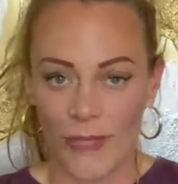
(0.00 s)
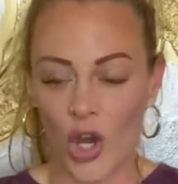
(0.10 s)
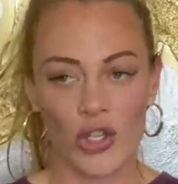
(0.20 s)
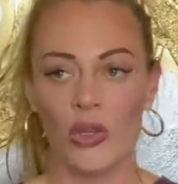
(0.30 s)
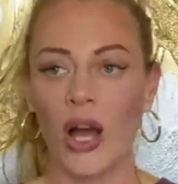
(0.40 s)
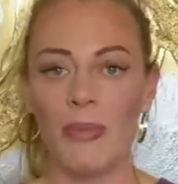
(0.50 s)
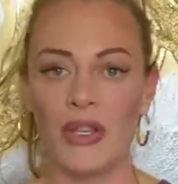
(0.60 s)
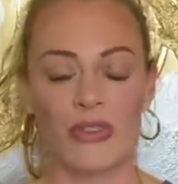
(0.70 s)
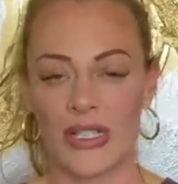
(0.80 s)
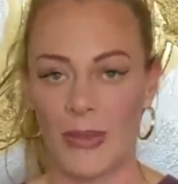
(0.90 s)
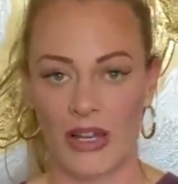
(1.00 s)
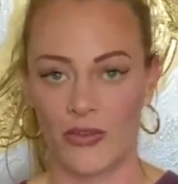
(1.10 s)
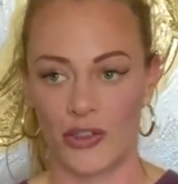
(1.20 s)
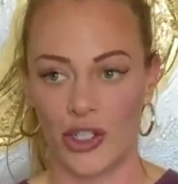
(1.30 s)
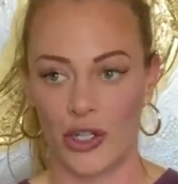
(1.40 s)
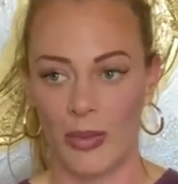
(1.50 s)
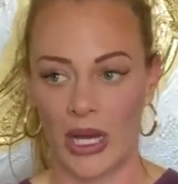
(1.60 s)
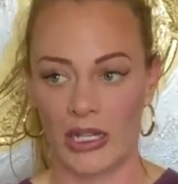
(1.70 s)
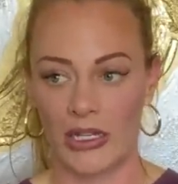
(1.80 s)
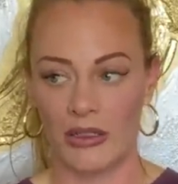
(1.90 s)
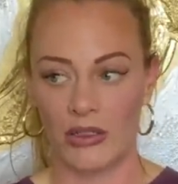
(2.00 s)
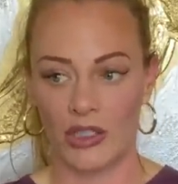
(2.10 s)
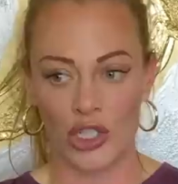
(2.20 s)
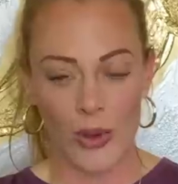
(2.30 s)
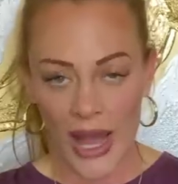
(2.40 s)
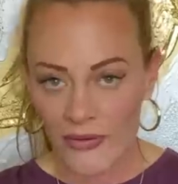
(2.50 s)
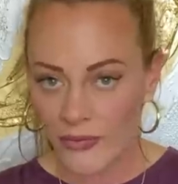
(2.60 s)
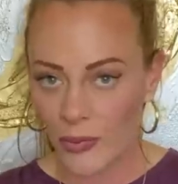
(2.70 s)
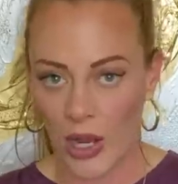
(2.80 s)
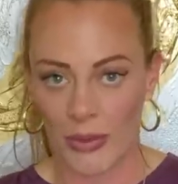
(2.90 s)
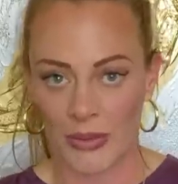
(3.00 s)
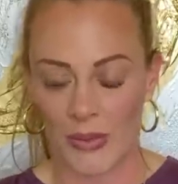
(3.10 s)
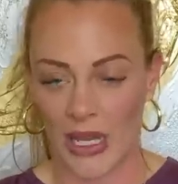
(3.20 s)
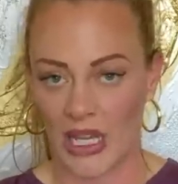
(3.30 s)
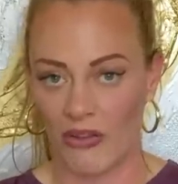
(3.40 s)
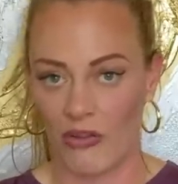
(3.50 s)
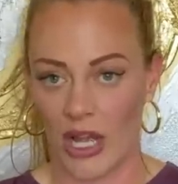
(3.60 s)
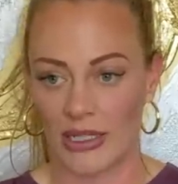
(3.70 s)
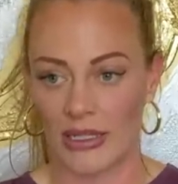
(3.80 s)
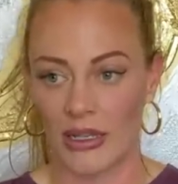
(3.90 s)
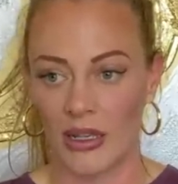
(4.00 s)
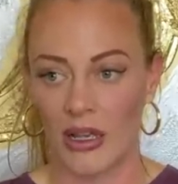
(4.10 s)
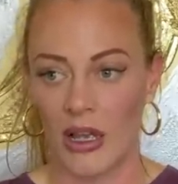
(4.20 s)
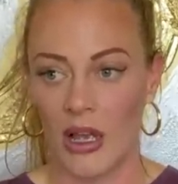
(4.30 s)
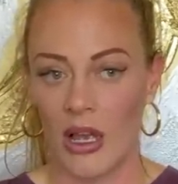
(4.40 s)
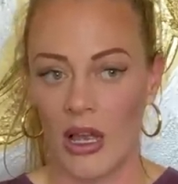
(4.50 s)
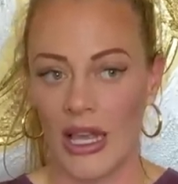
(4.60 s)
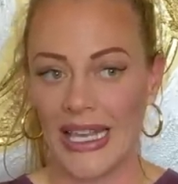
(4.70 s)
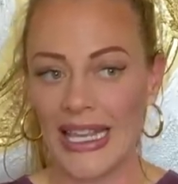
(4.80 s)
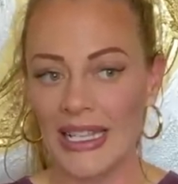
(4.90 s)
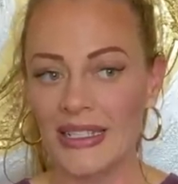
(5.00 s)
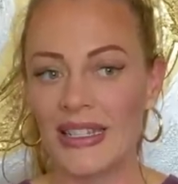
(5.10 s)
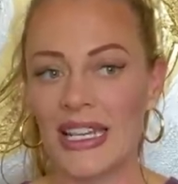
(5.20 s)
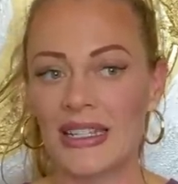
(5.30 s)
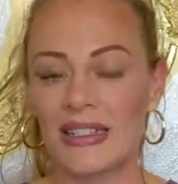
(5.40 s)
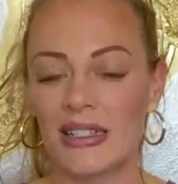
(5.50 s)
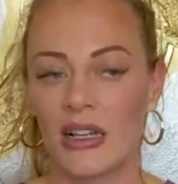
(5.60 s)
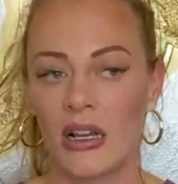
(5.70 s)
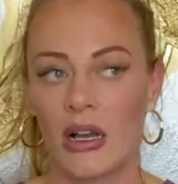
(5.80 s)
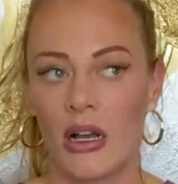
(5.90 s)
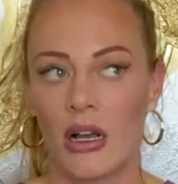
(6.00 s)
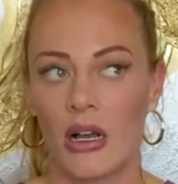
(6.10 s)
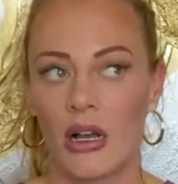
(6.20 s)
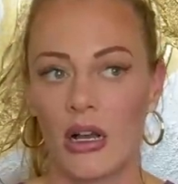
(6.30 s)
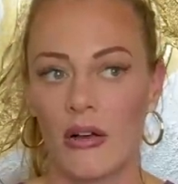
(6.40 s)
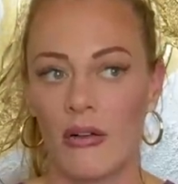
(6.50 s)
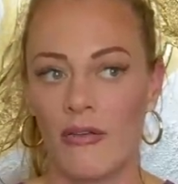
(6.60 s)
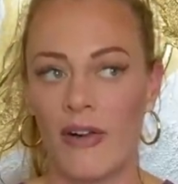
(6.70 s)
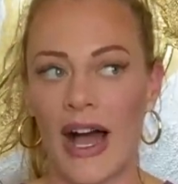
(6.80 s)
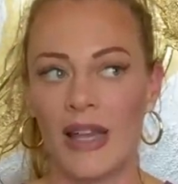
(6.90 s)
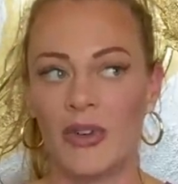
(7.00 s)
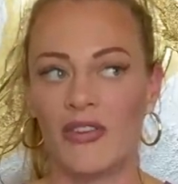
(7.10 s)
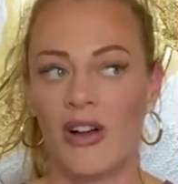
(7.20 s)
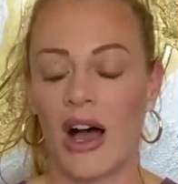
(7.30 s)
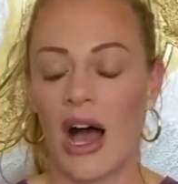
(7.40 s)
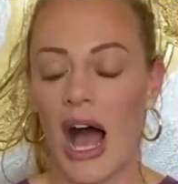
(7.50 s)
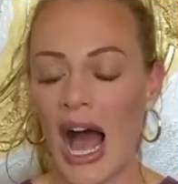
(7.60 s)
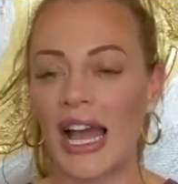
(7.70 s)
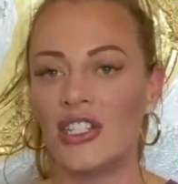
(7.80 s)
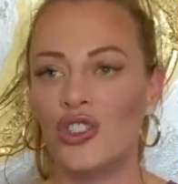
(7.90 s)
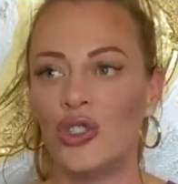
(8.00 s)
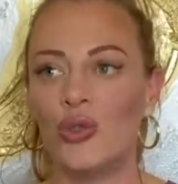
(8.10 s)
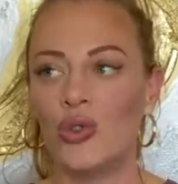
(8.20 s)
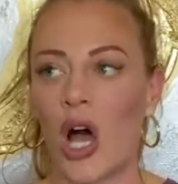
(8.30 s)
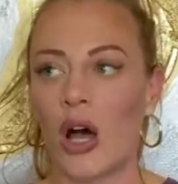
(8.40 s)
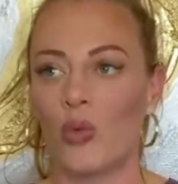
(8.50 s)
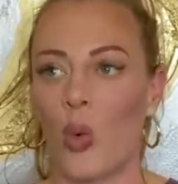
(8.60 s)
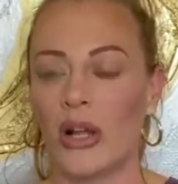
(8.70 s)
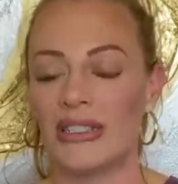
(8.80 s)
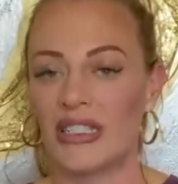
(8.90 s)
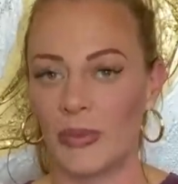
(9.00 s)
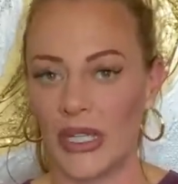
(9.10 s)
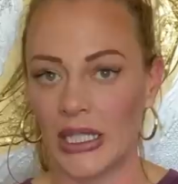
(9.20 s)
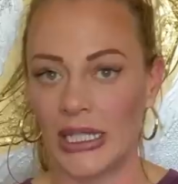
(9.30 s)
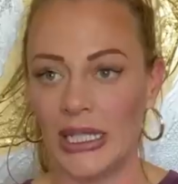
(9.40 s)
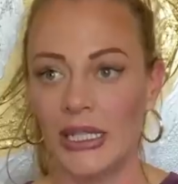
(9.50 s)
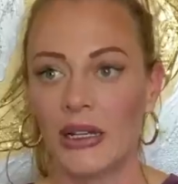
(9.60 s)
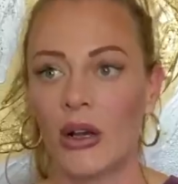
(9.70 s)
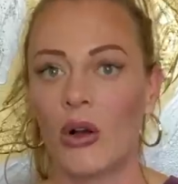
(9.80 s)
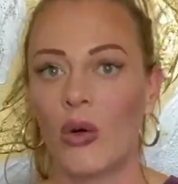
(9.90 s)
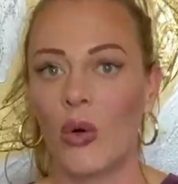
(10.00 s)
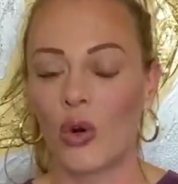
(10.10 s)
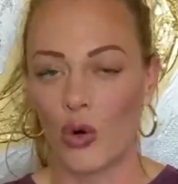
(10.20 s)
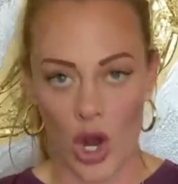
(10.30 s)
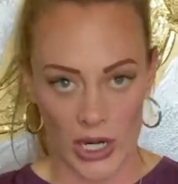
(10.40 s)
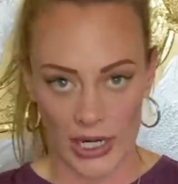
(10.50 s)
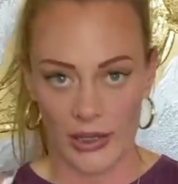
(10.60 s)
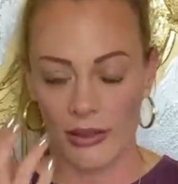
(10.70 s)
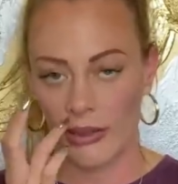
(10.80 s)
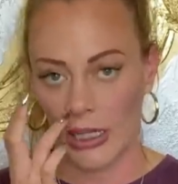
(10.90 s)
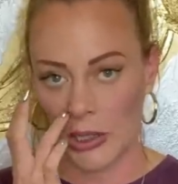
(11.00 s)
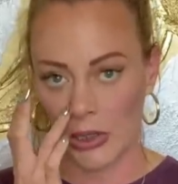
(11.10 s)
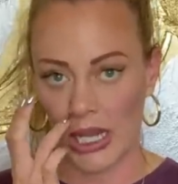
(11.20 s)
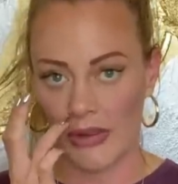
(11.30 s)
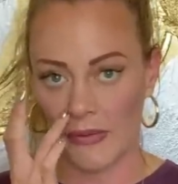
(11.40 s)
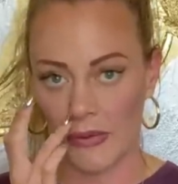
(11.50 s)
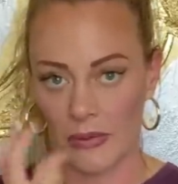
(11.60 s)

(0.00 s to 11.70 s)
Are you not being respectful to your body? Do you have problems making friends? Is this vibe of, I do not want stability, chronic in your life?